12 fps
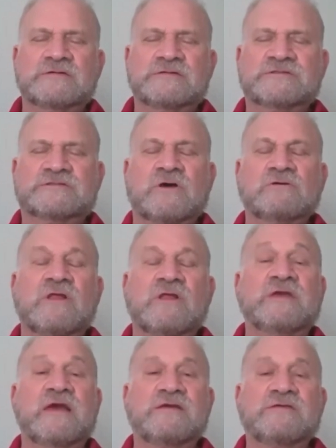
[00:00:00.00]
So let
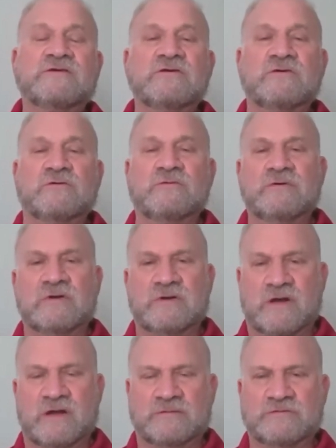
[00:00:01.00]
me ask you,
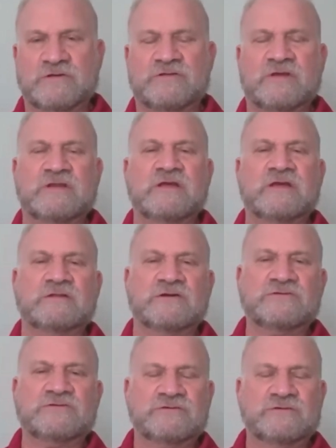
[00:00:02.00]
just in
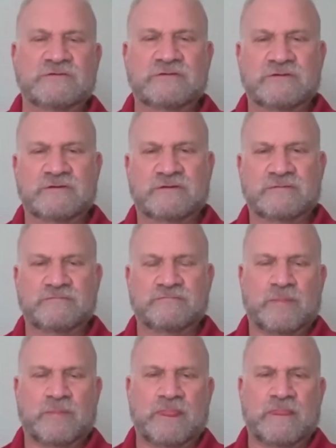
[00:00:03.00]
English,
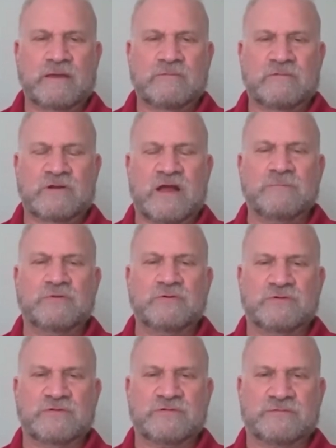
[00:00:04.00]
without
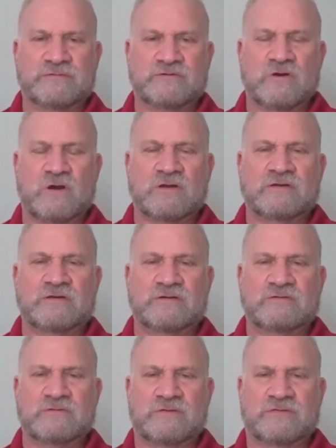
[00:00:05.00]
Buddhist
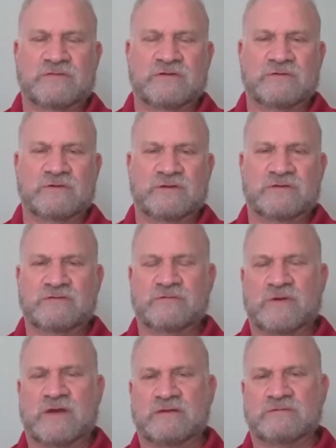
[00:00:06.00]
jargon or theories
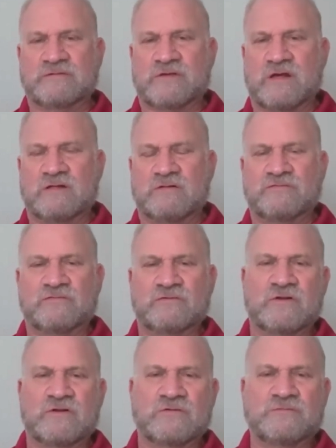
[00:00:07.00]
about self or
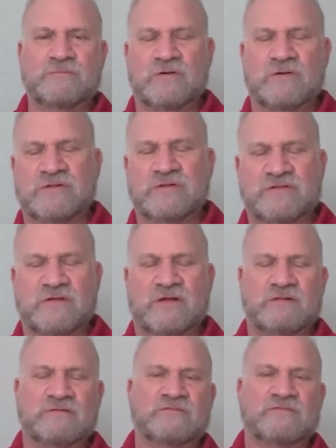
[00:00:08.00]
no permanent
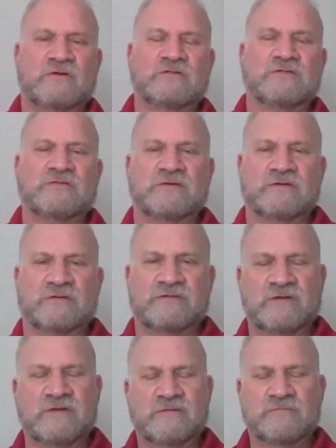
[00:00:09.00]
self or other things.